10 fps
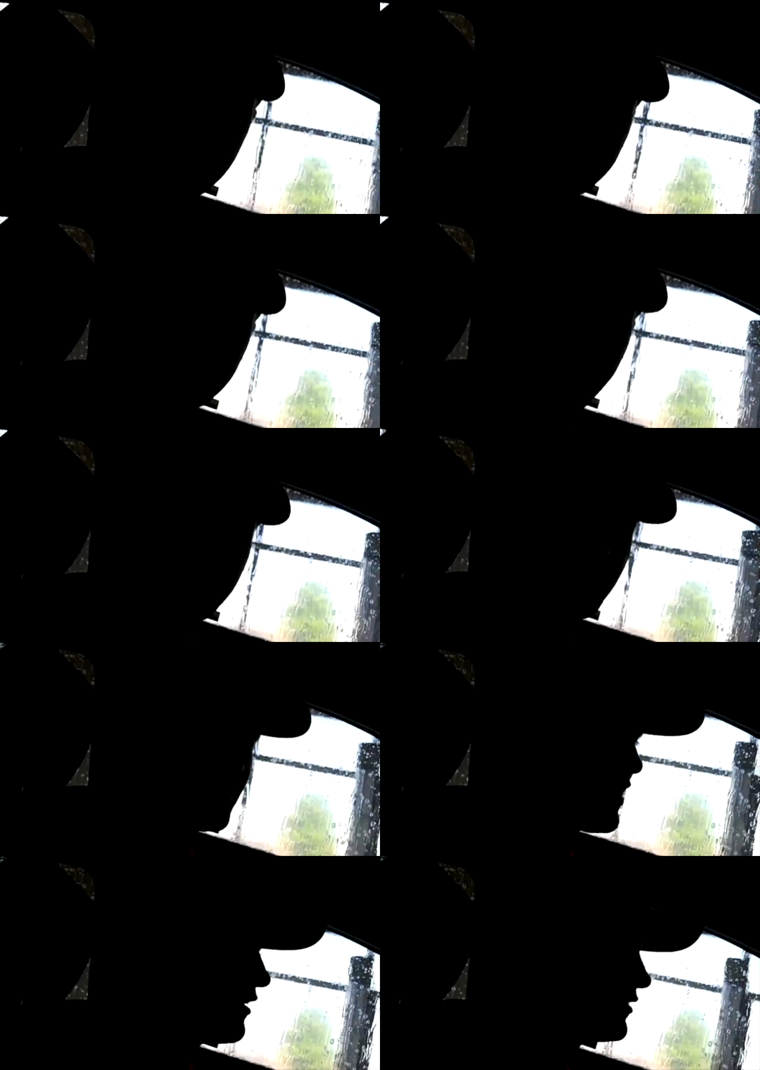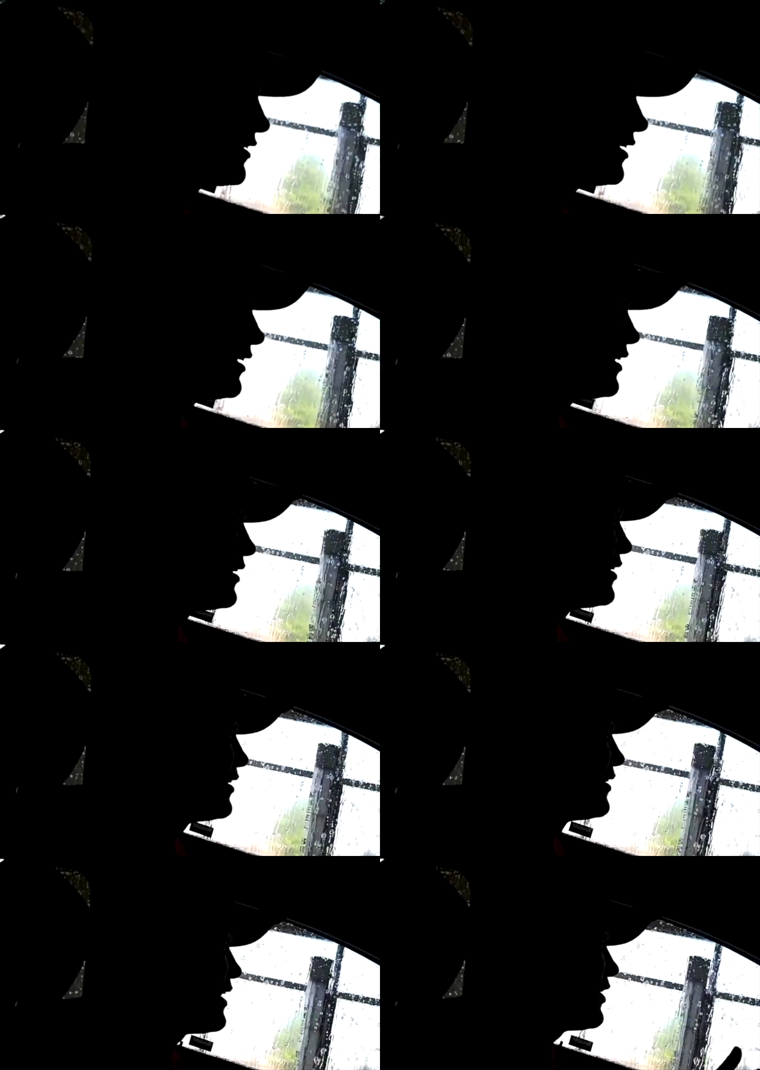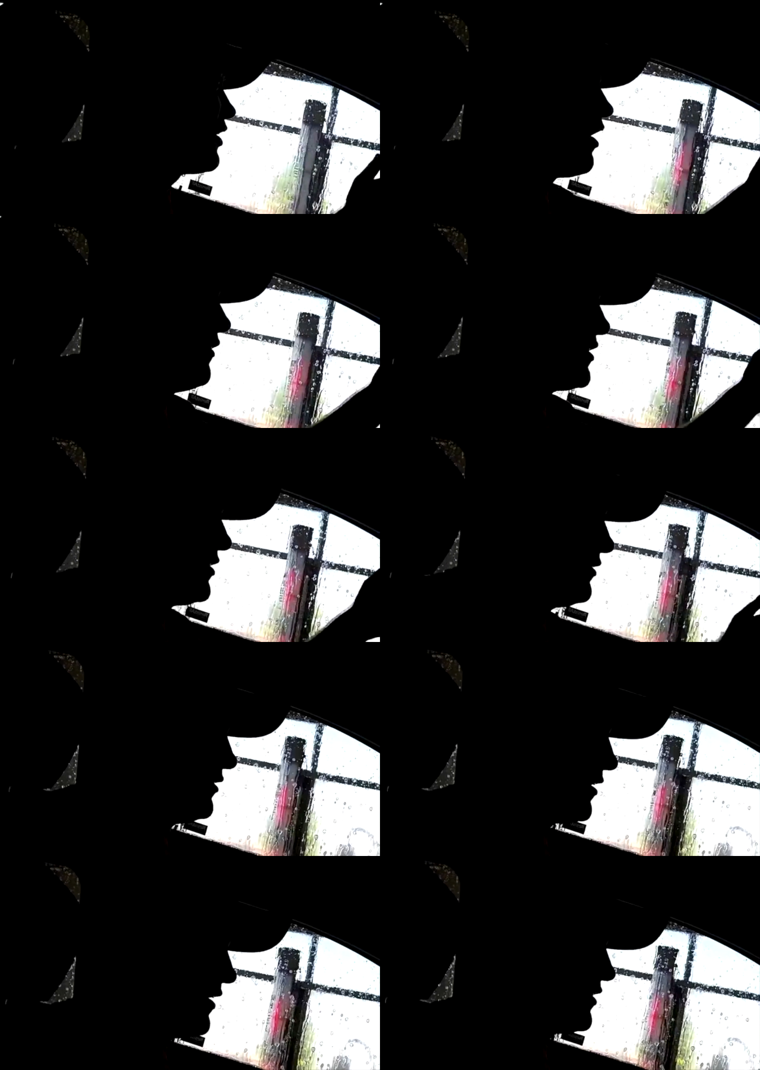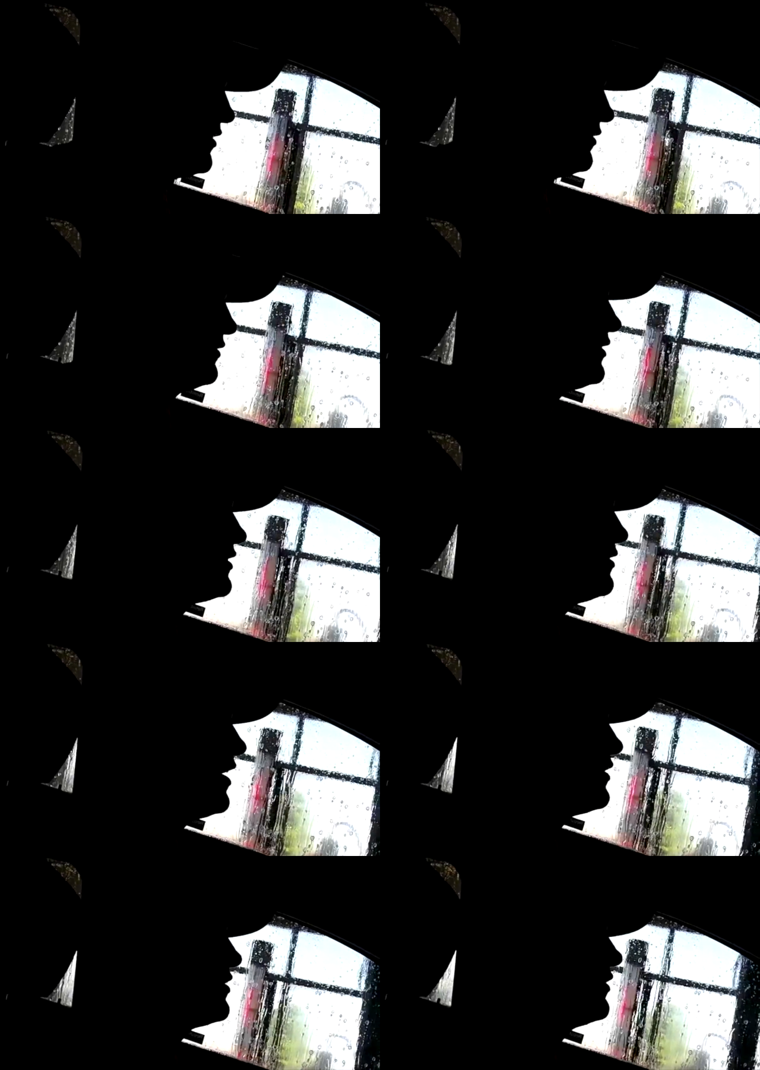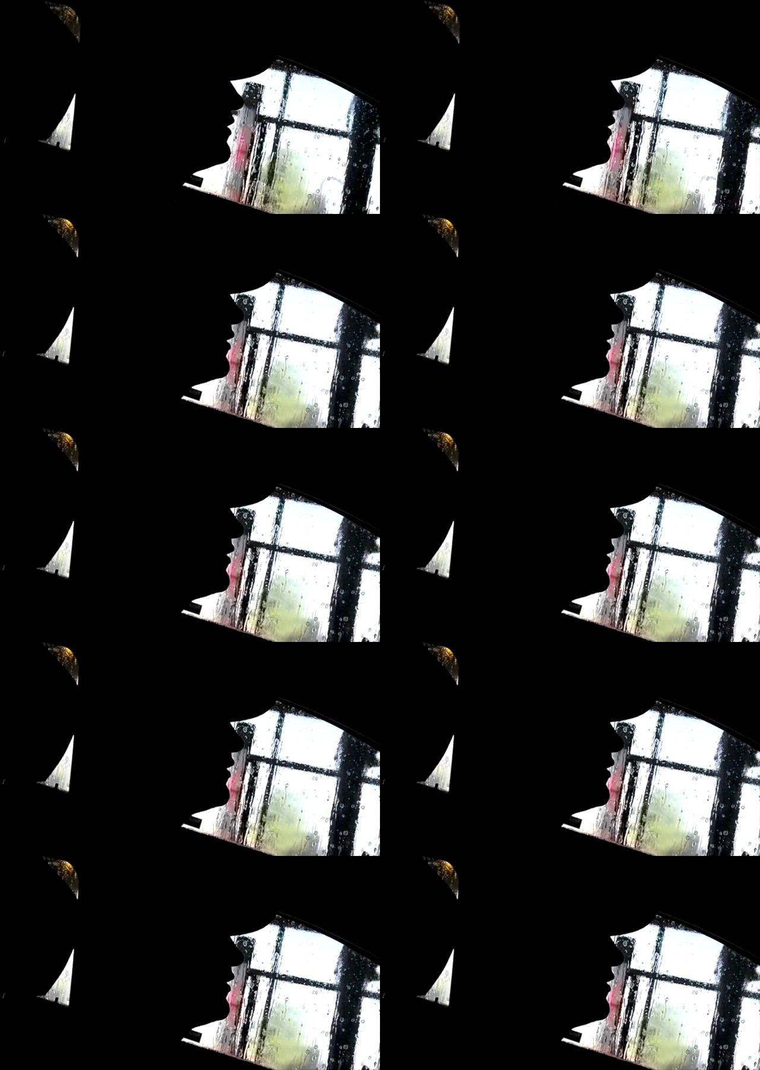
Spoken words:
(no speaker visible)